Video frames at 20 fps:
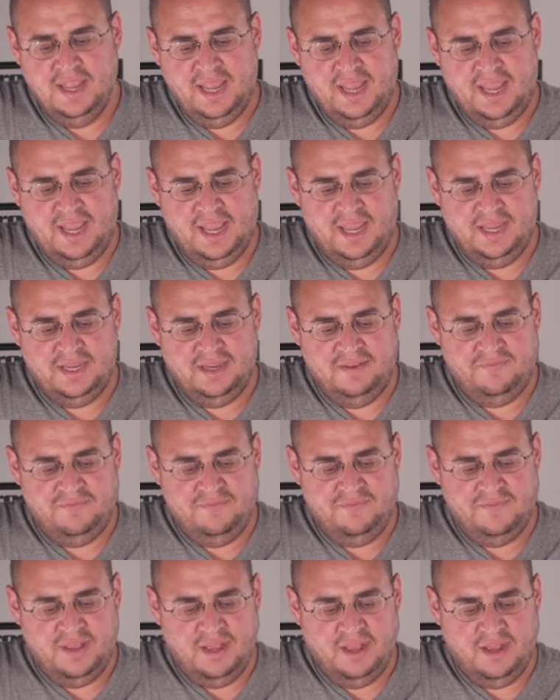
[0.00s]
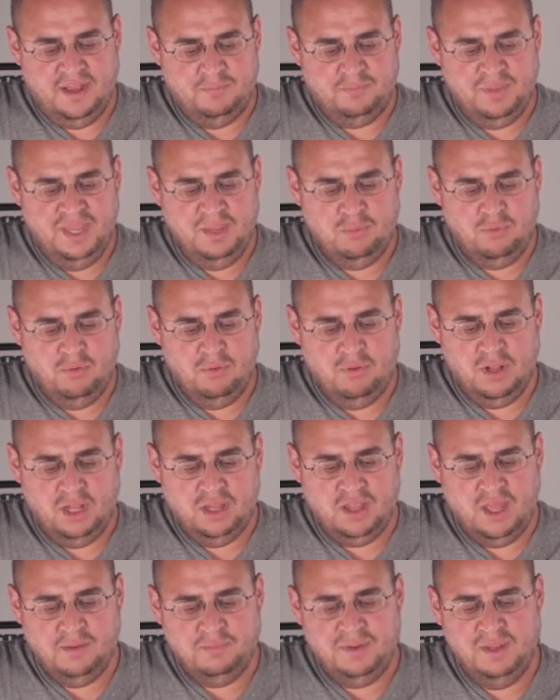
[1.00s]
And if a
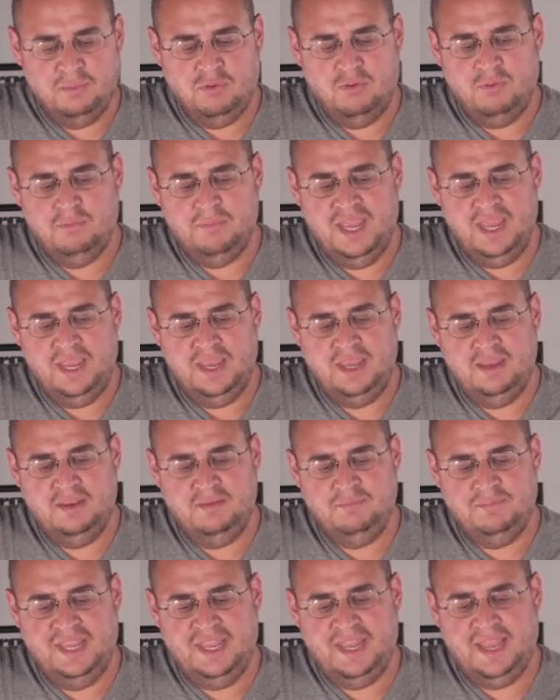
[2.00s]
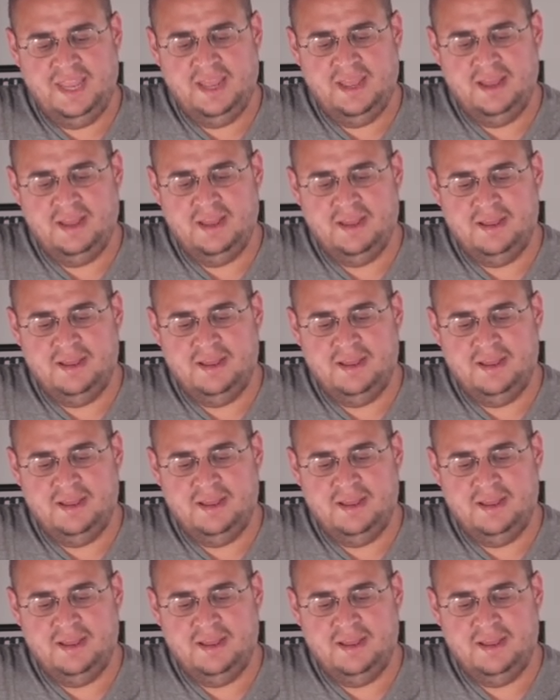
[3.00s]
lot of people may be